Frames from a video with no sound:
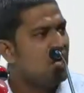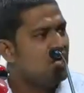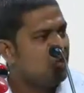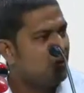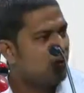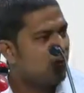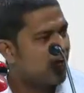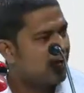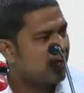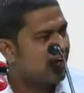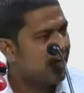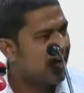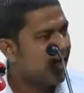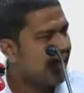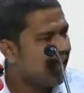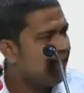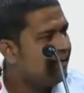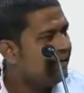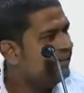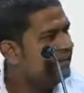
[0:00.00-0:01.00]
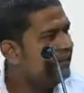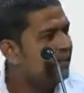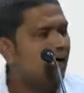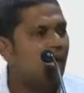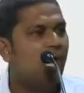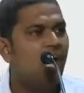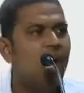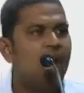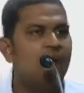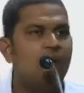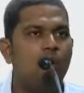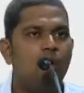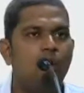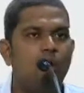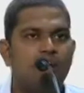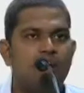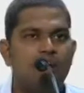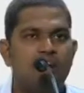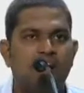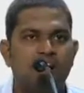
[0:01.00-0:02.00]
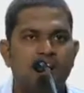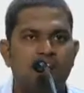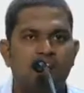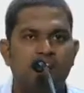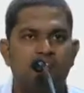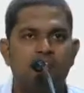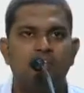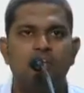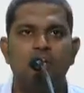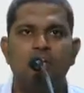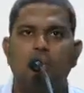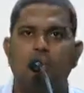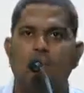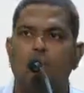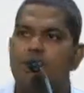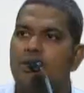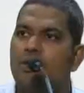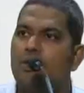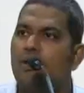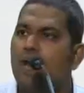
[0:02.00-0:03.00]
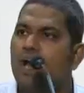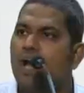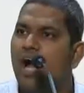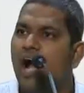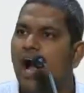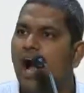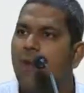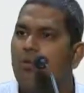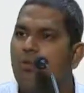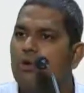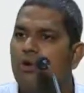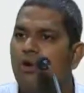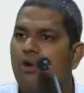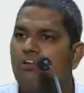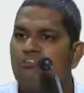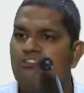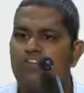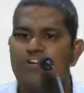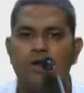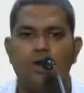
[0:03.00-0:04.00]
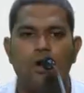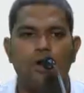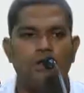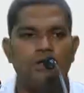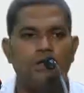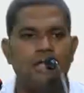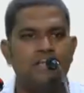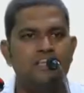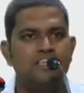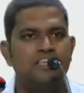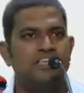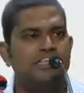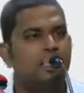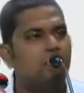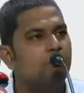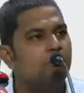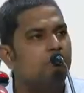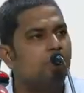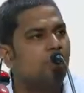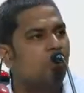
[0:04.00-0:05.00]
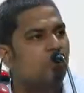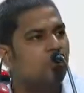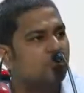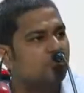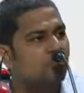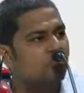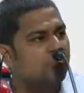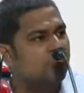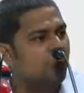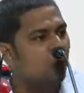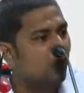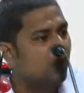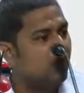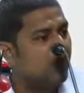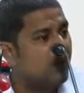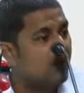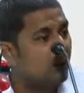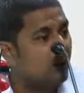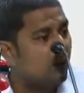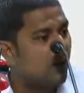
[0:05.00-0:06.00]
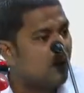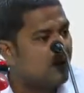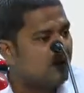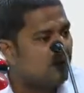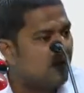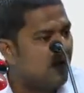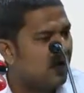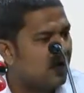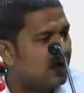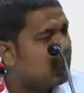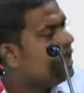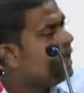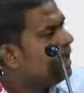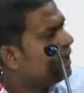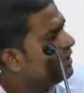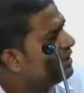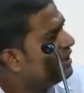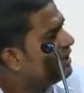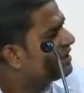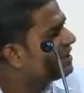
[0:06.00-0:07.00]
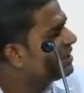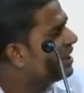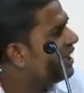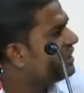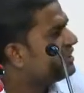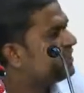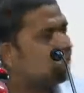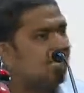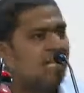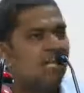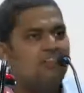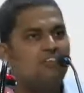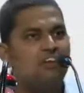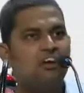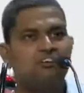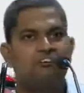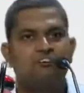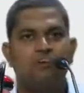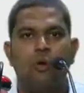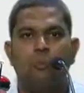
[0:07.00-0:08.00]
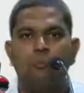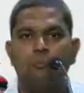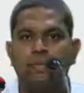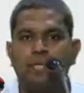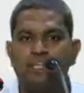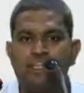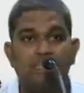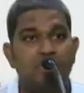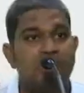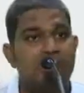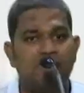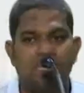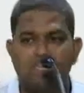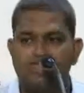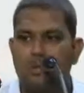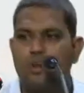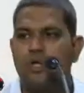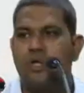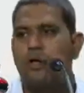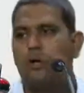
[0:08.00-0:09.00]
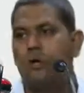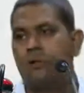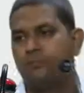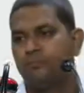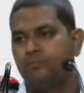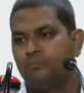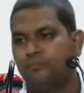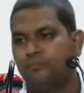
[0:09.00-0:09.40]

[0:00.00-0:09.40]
You are in an organization or you are out of an organization because of only one mark. This is the level of competition that is going on.